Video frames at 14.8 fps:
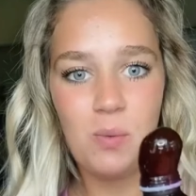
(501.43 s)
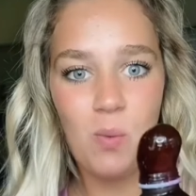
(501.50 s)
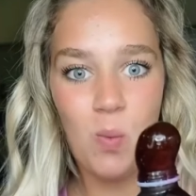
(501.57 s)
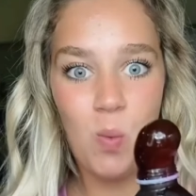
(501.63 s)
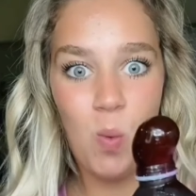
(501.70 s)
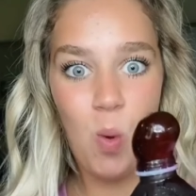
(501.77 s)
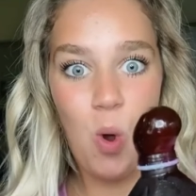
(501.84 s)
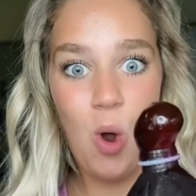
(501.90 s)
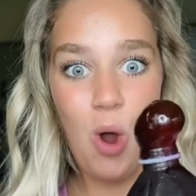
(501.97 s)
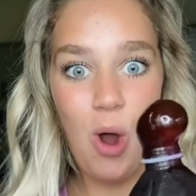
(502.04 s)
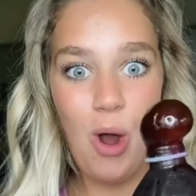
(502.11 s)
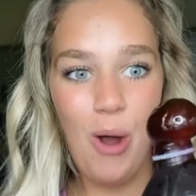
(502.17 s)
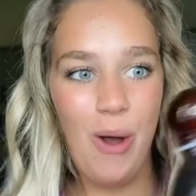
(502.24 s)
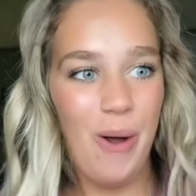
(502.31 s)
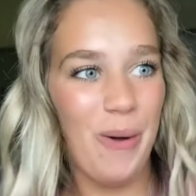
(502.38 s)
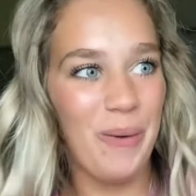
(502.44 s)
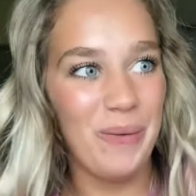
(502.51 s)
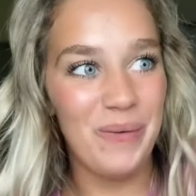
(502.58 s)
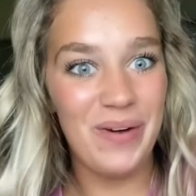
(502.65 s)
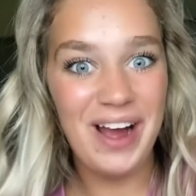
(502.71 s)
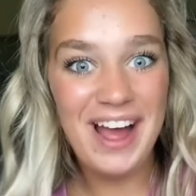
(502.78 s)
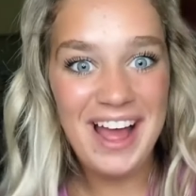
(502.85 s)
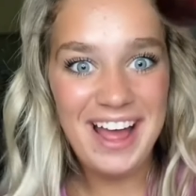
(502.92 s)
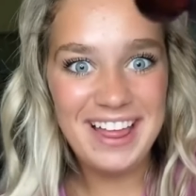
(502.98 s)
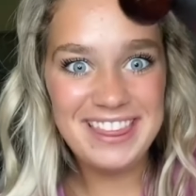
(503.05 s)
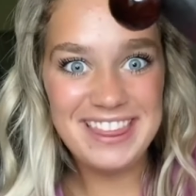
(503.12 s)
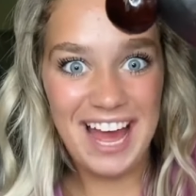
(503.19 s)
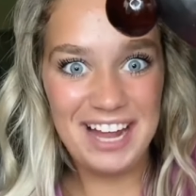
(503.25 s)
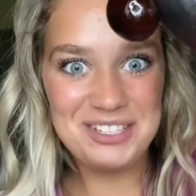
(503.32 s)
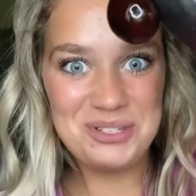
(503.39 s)
Whoa,
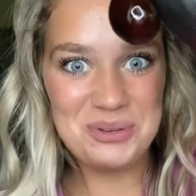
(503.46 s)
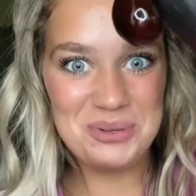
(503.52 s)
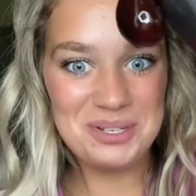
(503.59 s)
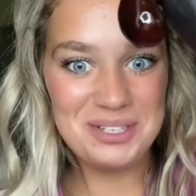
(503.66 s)
that's cool.